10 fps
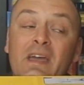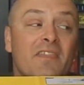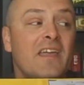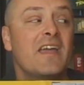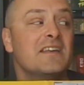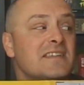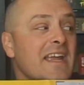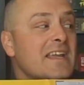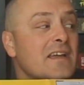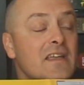They then
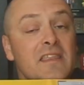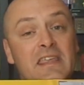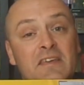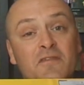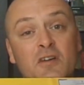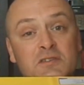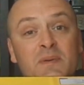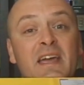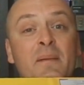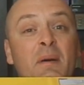take the first
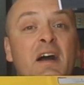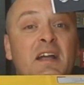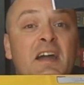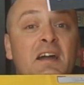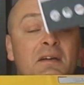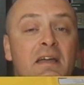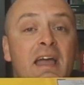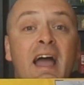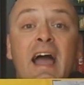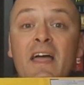player marker,
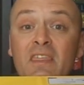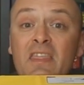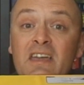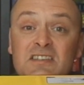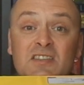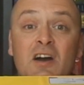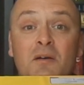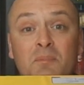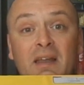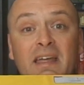and then they
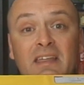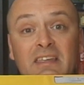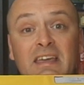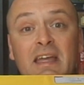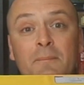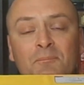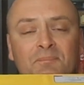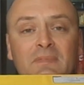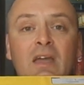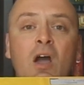start playing the game.
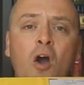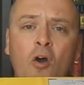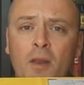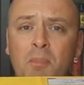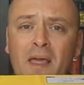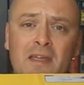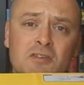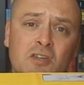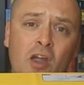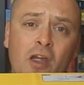On a
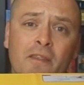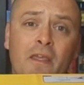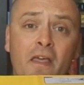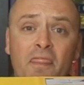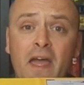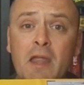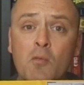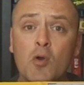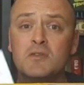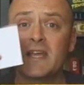player's turn, they
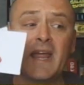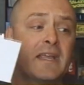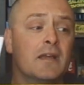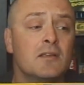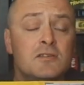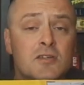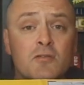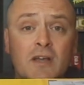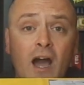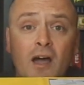will take two
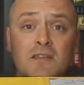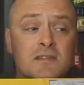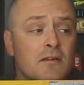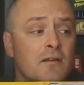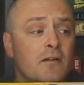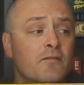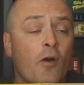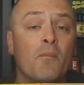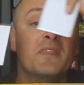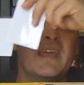cards
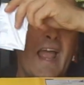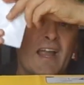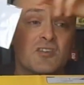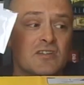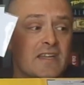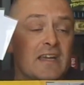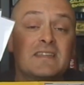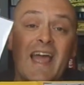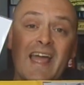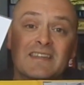from the action deck
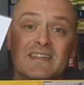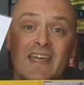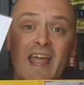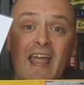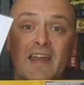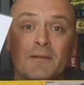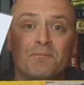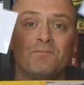to add to their hand.